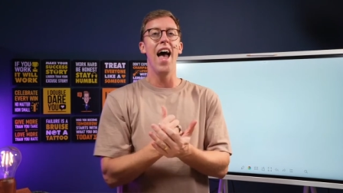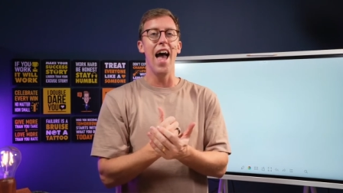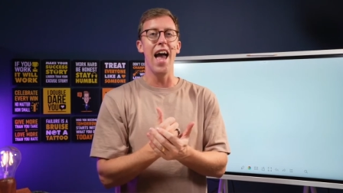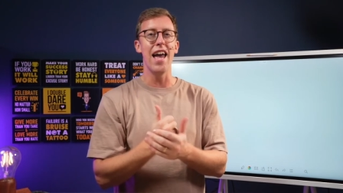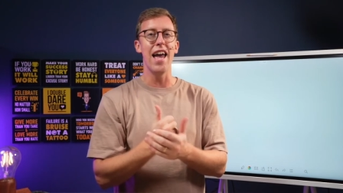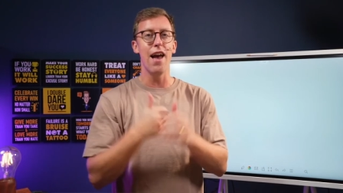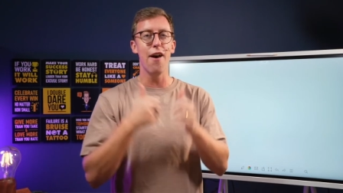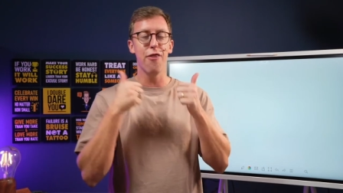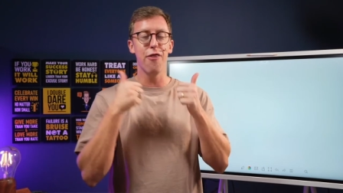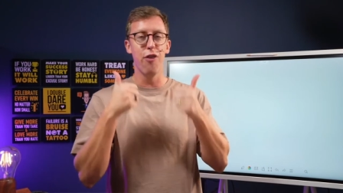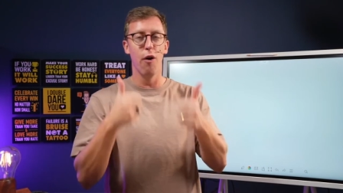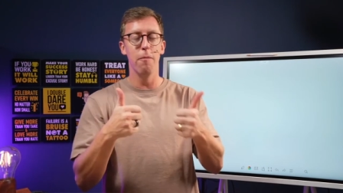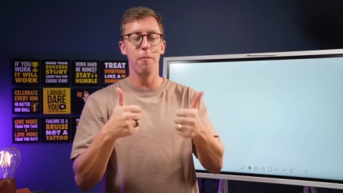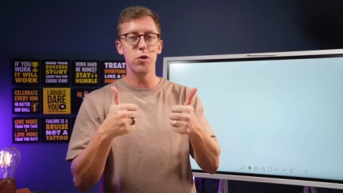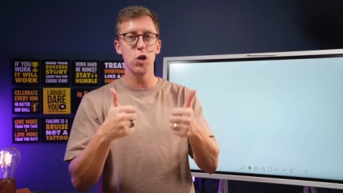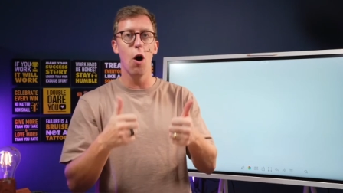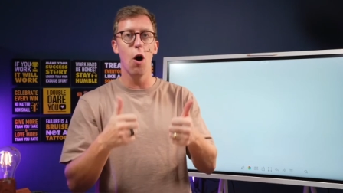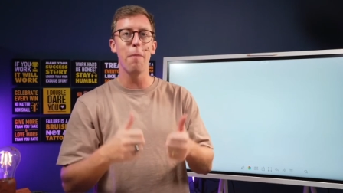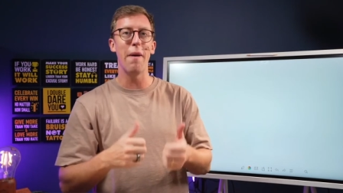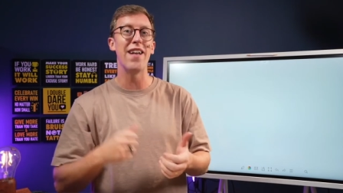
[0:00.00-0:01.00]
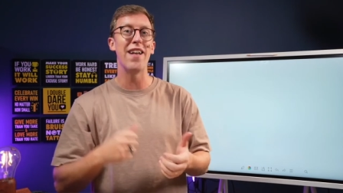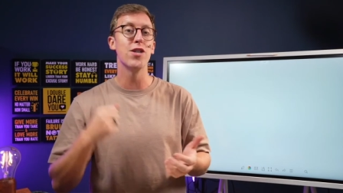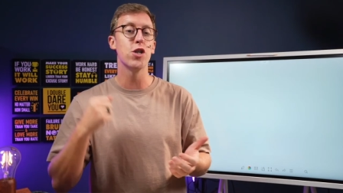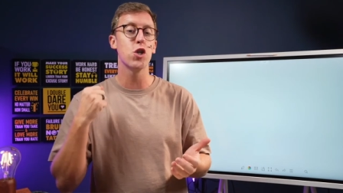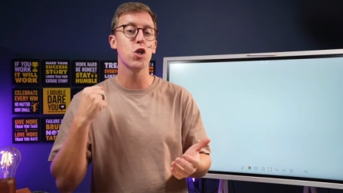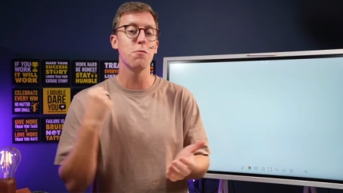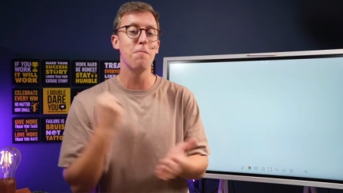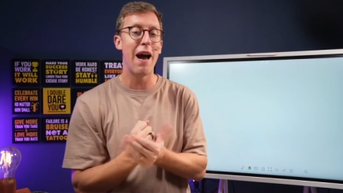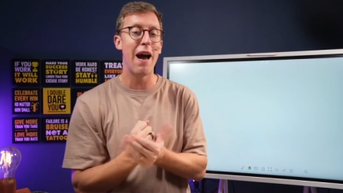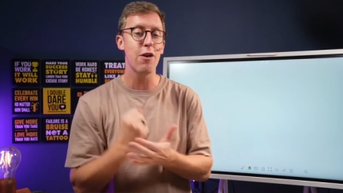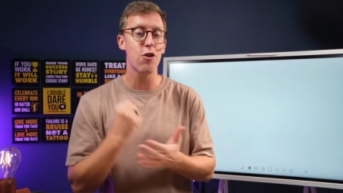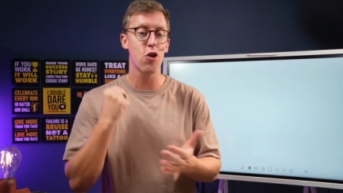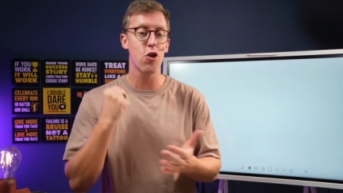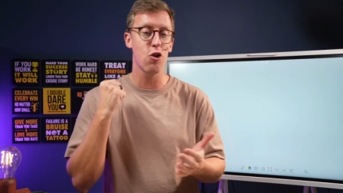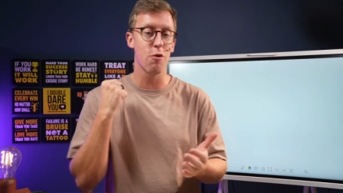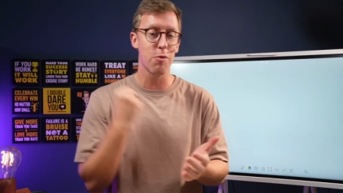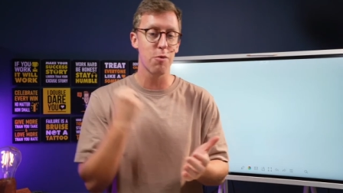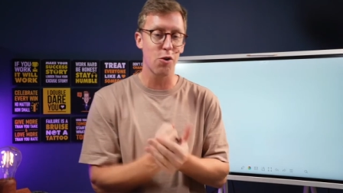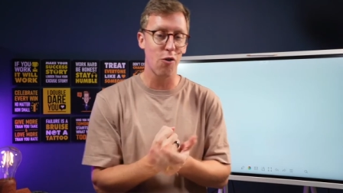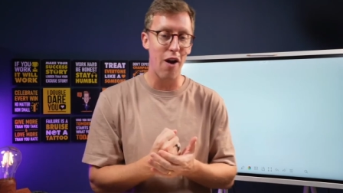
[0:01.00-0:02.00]
a thumbs up and smash the
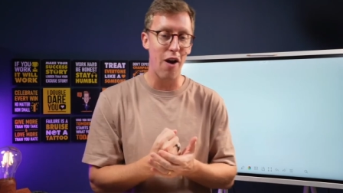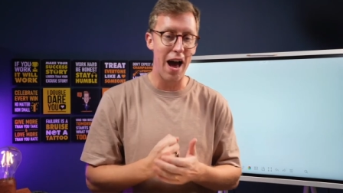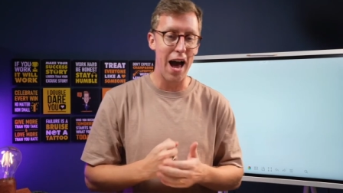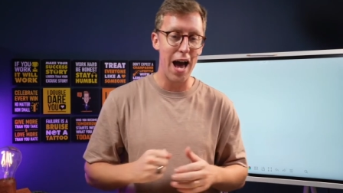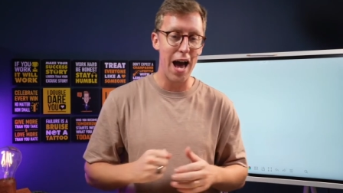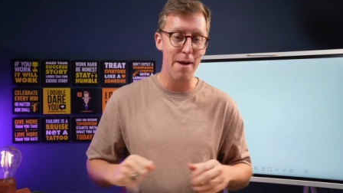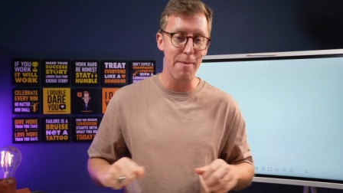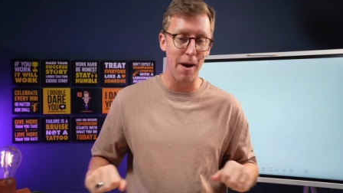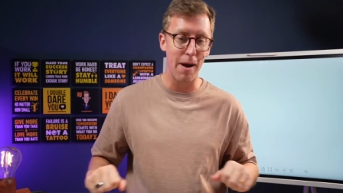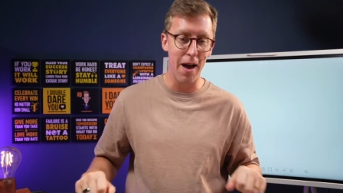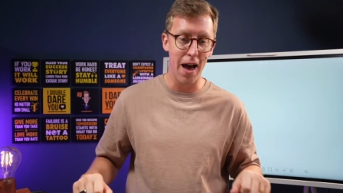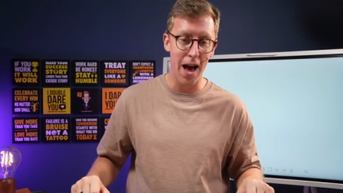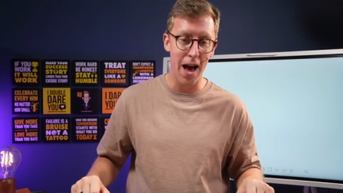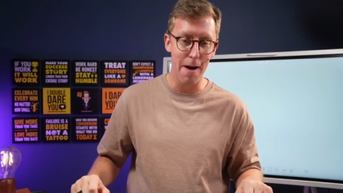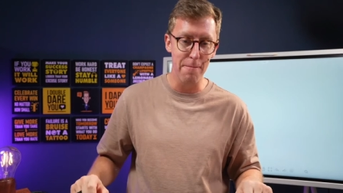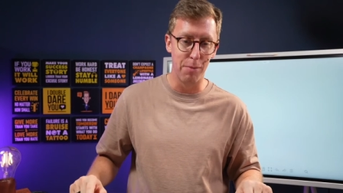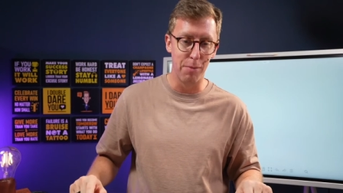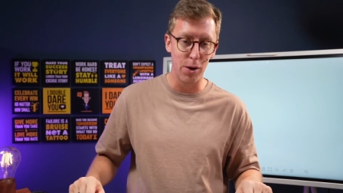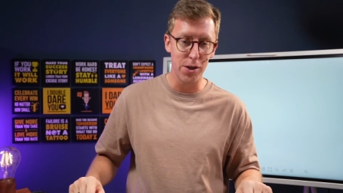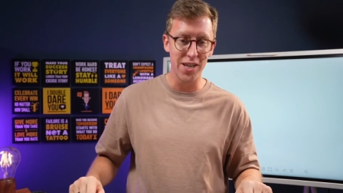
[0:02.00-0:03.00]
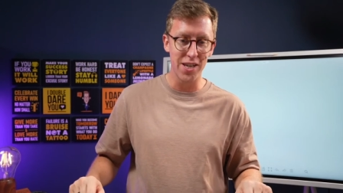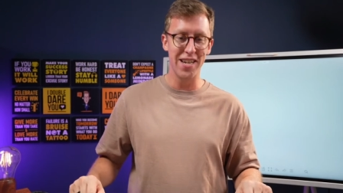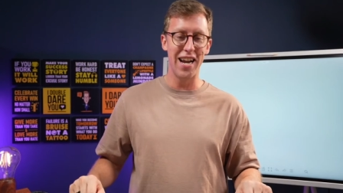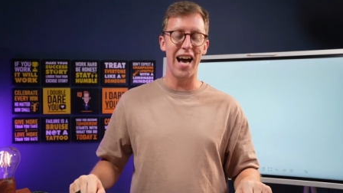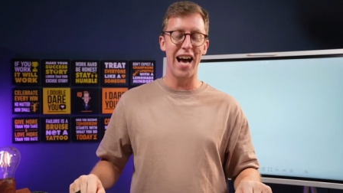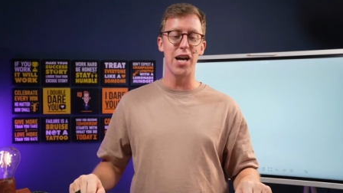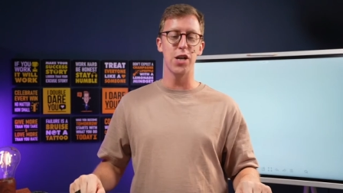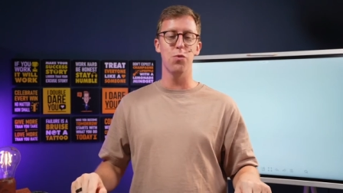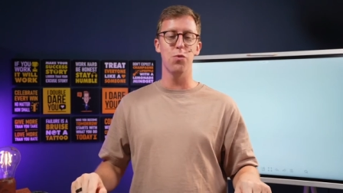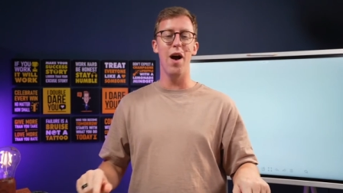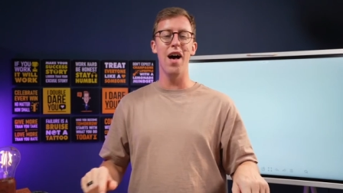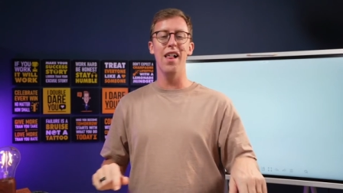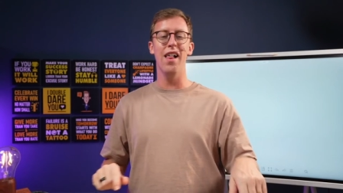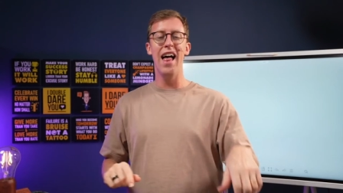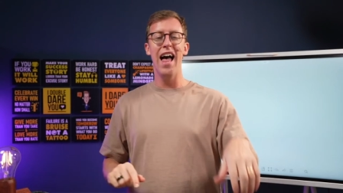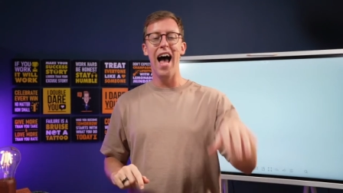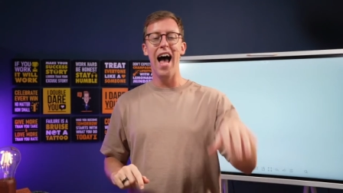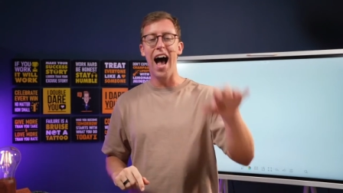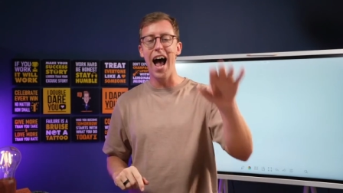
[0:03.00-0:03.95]
subscribe uh, button as well.